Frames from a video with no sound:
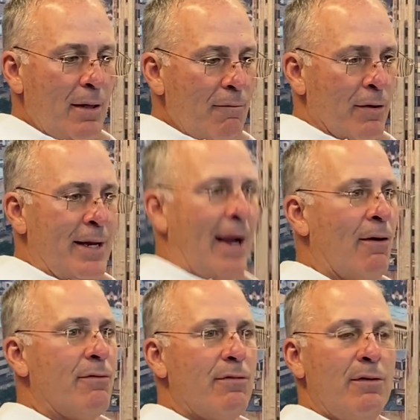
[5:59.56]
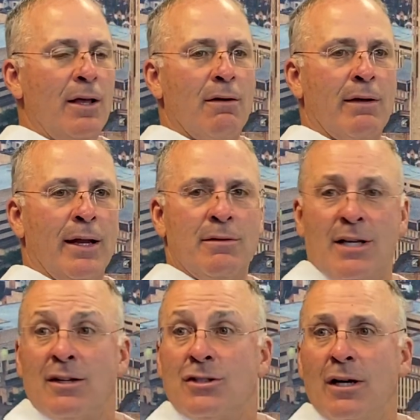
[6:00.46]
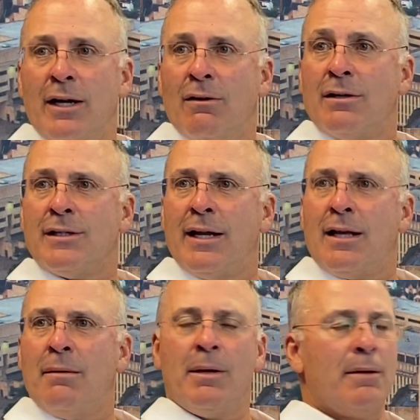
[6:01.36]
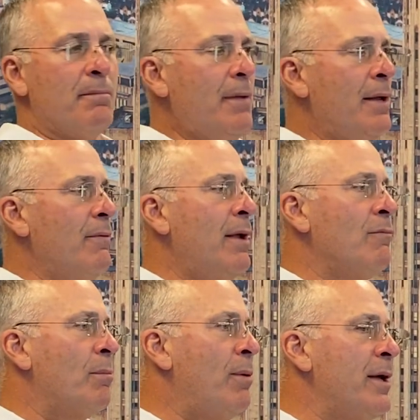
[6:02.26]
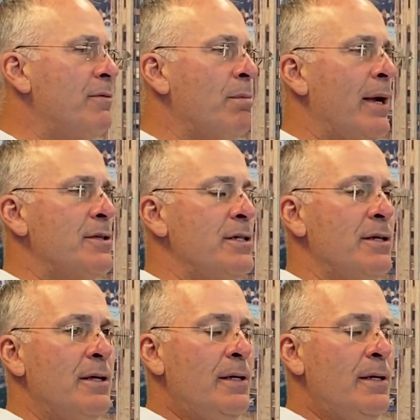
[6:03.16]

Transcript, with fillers: for Terrence, you know, again, he's the unsung hero because he had to come in and, and, and replace Branson